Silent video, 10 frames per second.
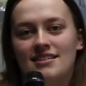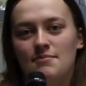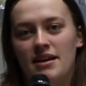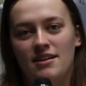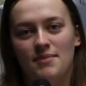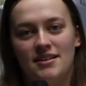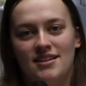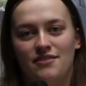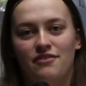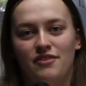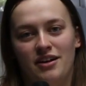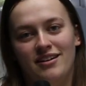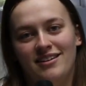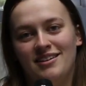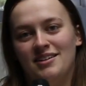I made it based off of a
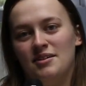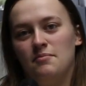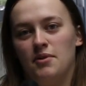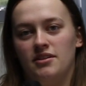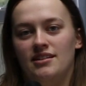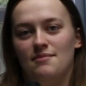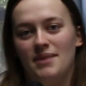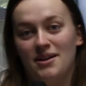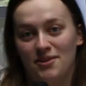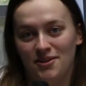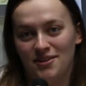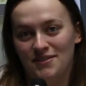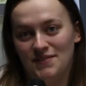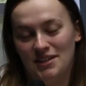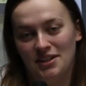Bernadette Banner
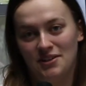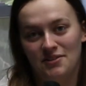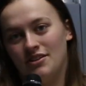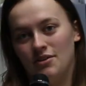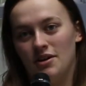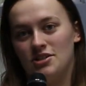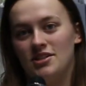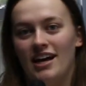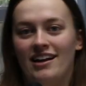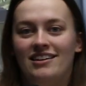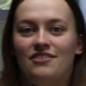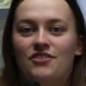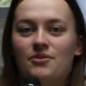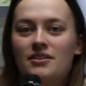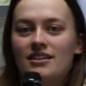video. Go watch that if you
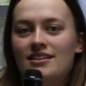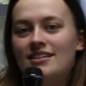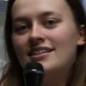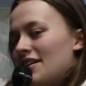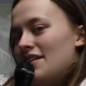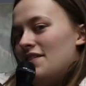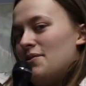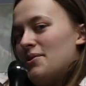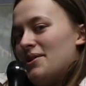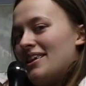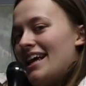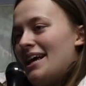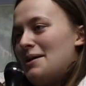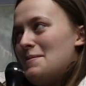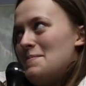wanna look
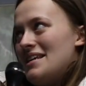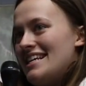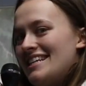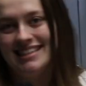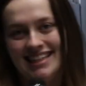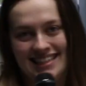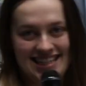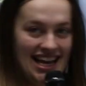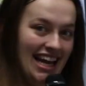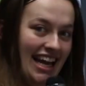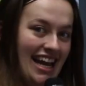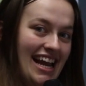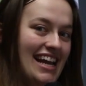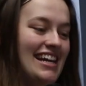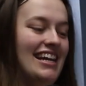like me. Today,
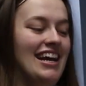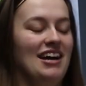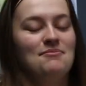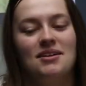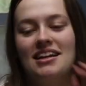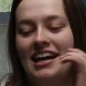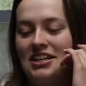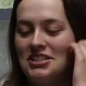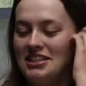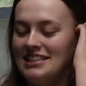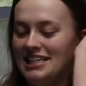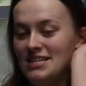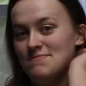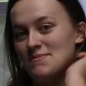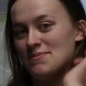I'm gonna actually keep
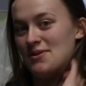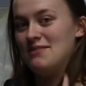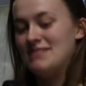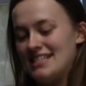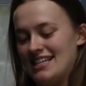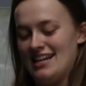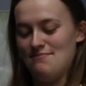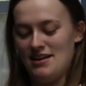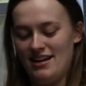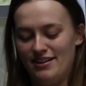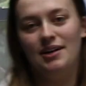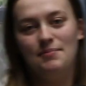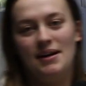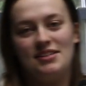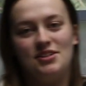a promise that I made by
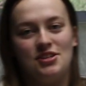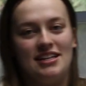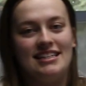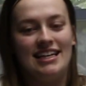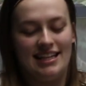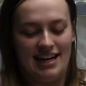suggesting that I